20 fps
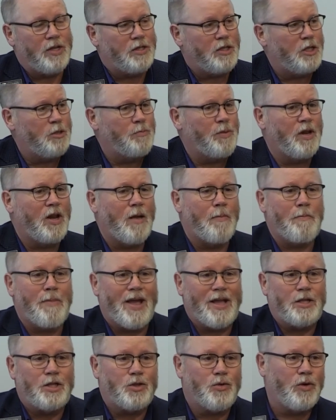he's been on
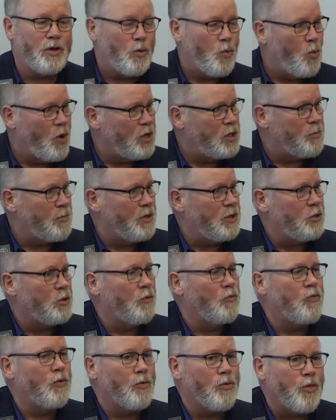Main Street in Westminster
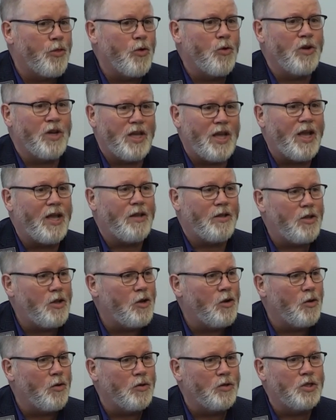for 38
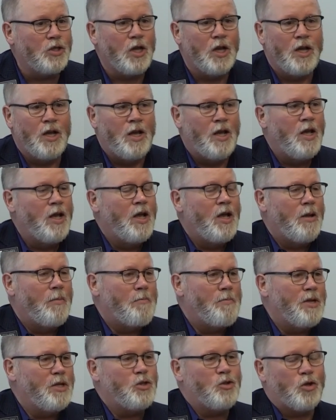years.
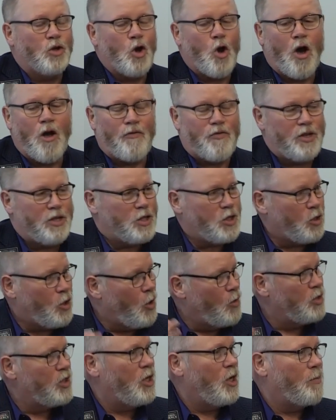Mr. Coffee's
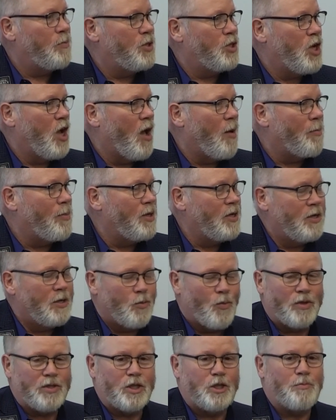closing up shop.
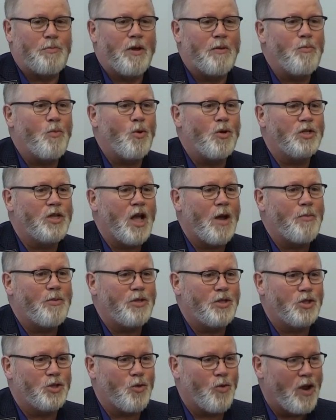Must spend more time with
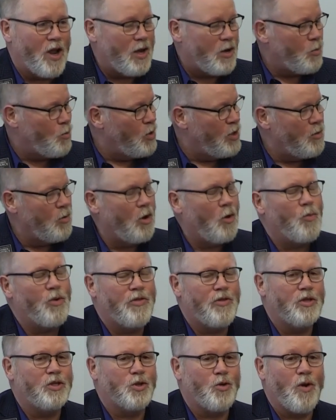his
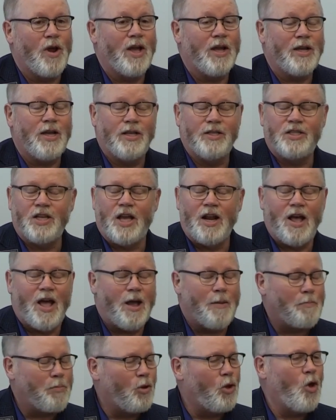grandkids, and I
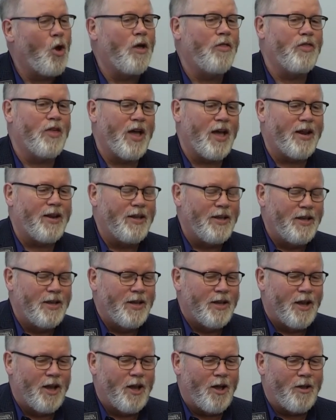applaud that.
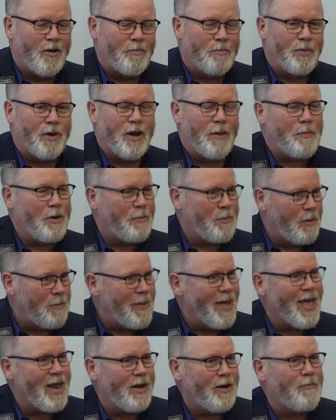But I'm going to be
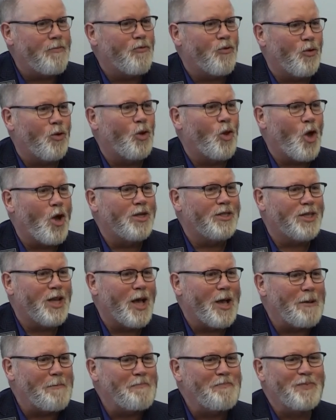mad at him for a long
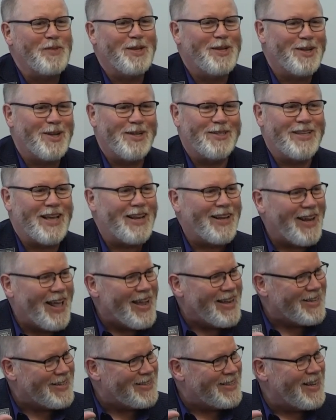time because I
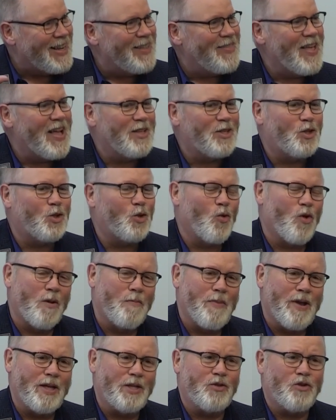like seeing that store on
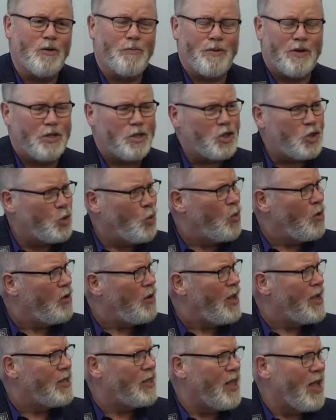Main Street. But a store
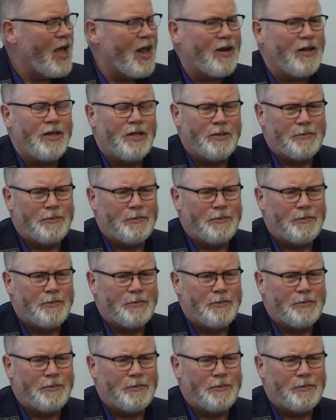like that,